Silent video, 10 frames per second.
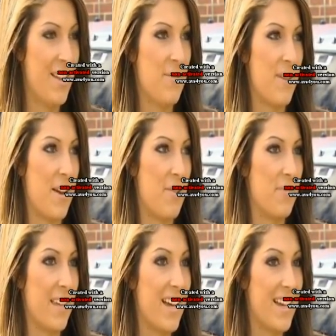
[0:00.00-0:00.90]
But um,
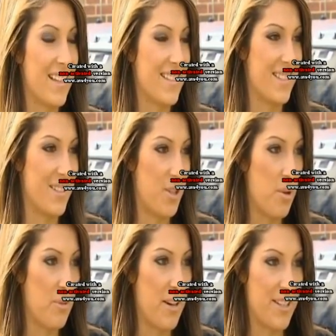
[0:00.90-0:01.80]
yeah, I guess it's a job,
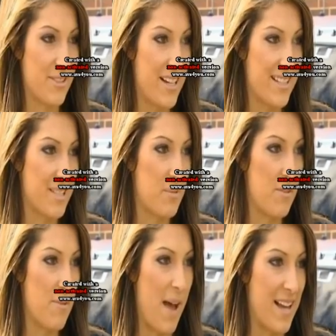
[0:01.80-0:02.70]
whereas racing's more of
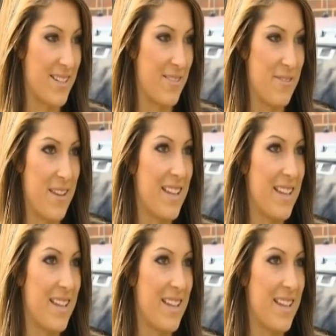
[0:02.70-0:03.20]
a passion for me.